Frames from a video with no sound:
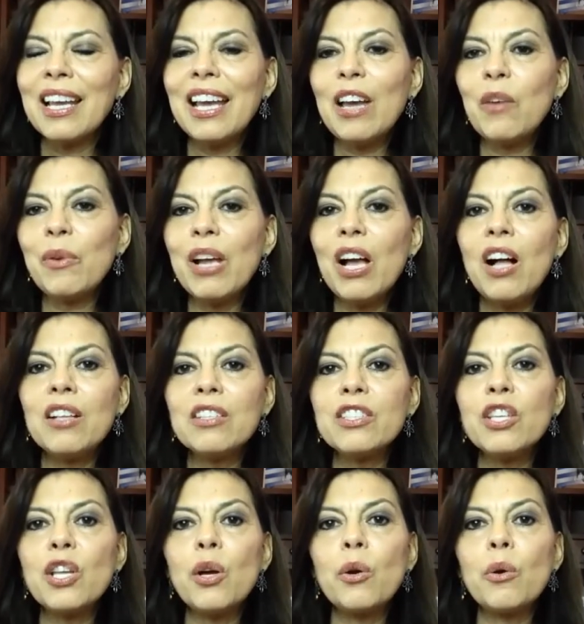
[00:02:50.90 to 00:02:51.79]
And we
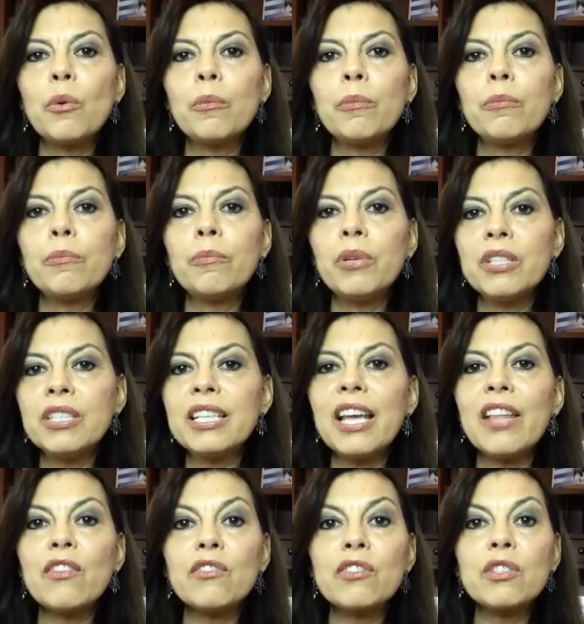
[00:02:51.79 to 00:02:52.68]
also put
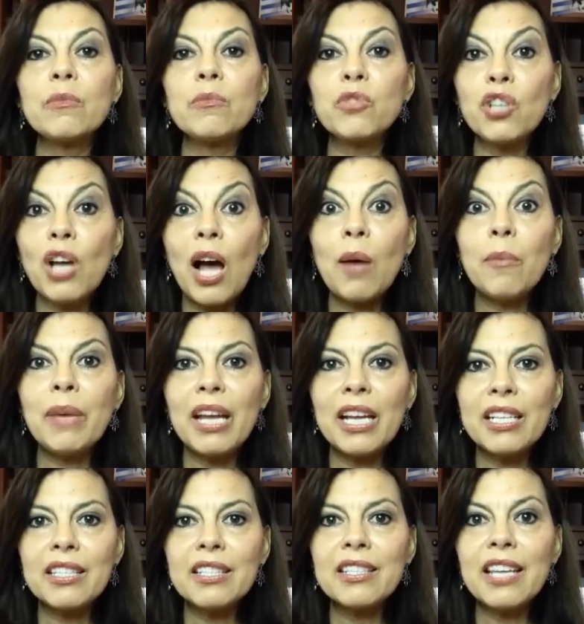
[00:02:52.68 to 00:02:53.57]
together some job
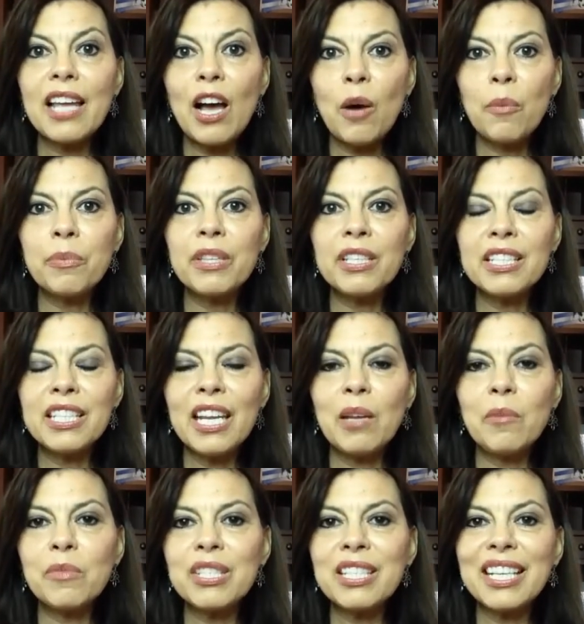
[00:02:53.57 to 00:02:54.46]
aids to help the
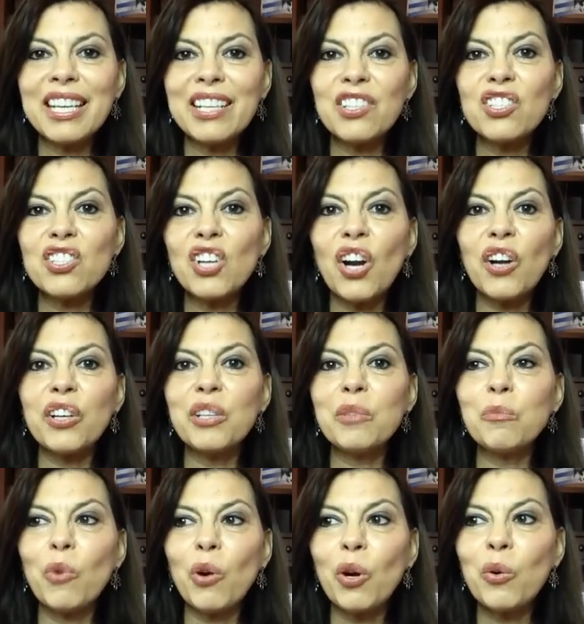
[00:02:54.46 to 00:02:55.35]
teams to get
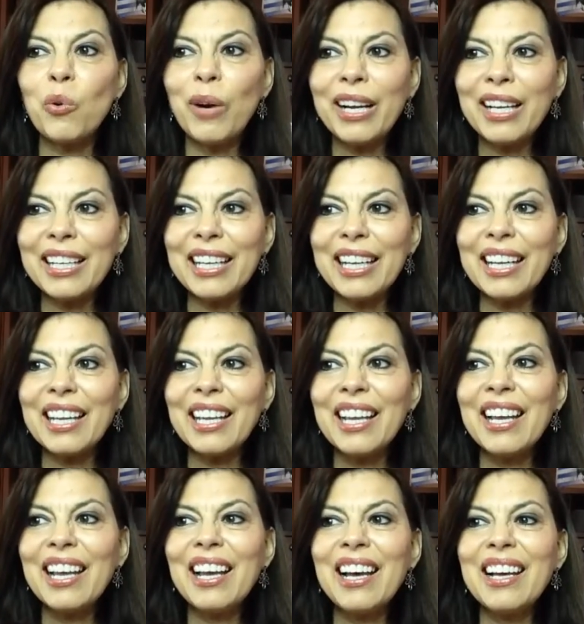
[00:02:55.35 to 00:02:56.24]
started more quickly.
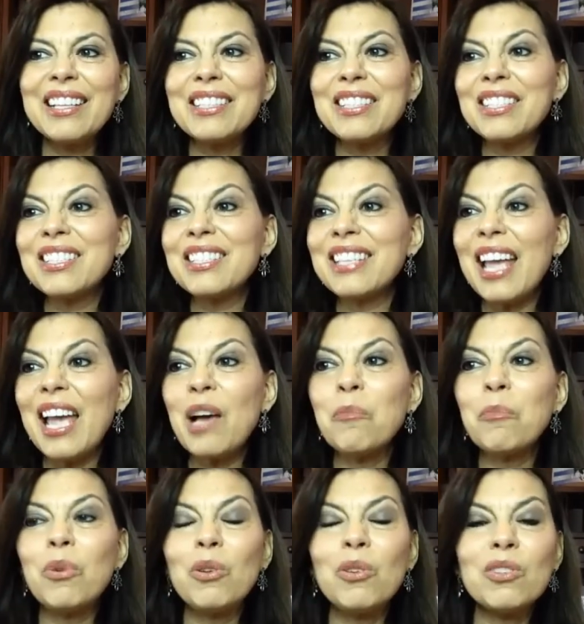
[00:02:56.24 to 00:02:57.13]

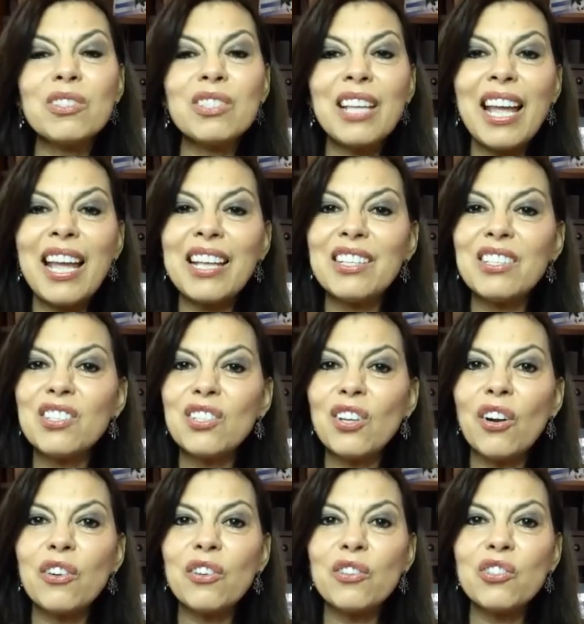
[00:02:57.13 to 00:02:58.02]
Samples and
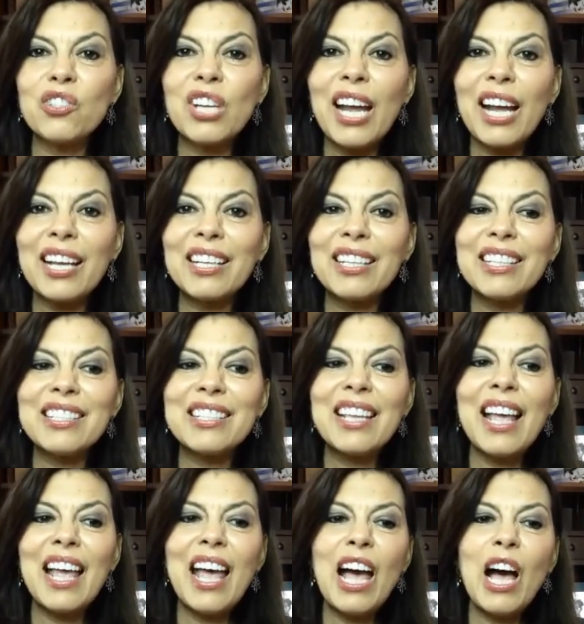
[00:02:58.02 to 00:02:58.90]
starter
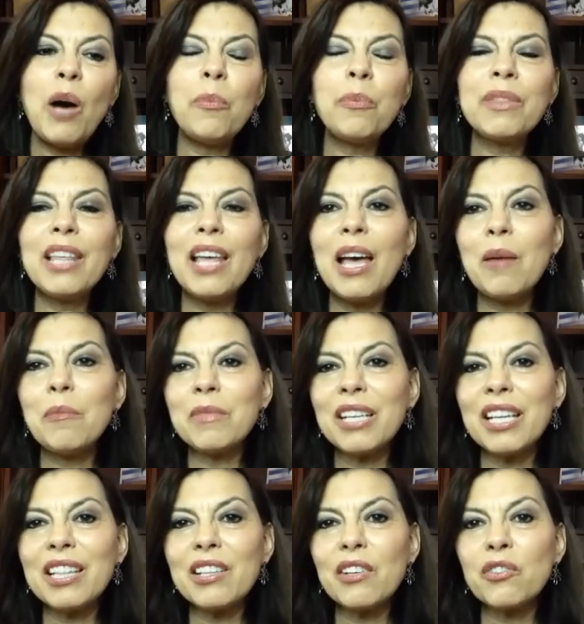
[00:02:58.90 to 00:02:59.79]
checklists help them
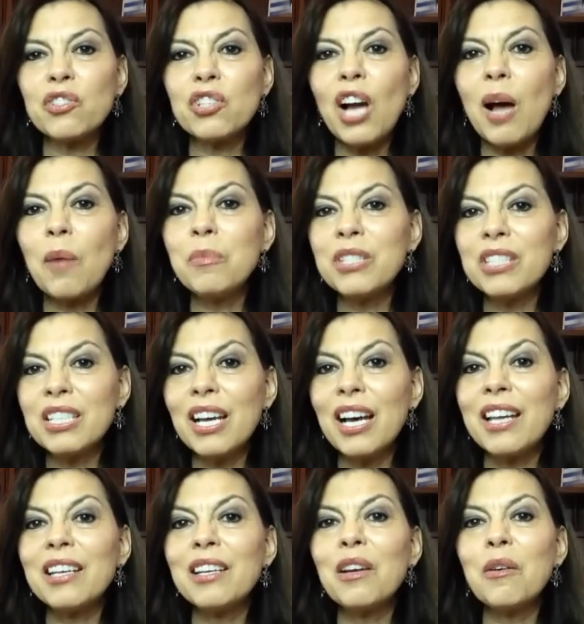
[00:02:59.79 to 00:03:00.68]
to get their jobs
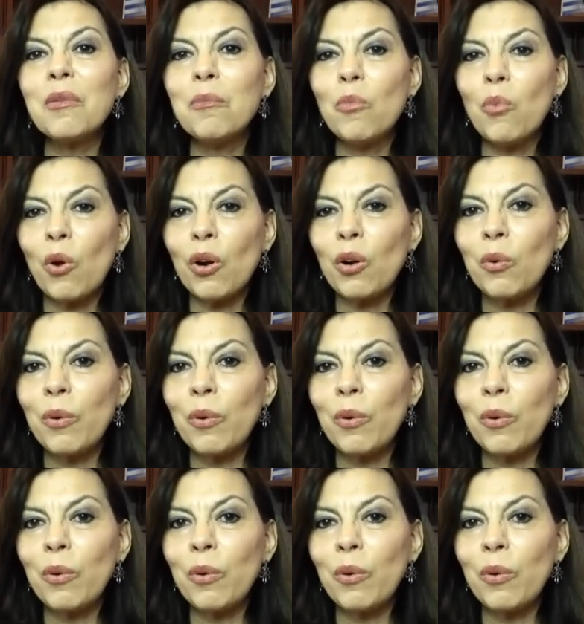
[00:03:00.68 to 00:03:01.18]
done more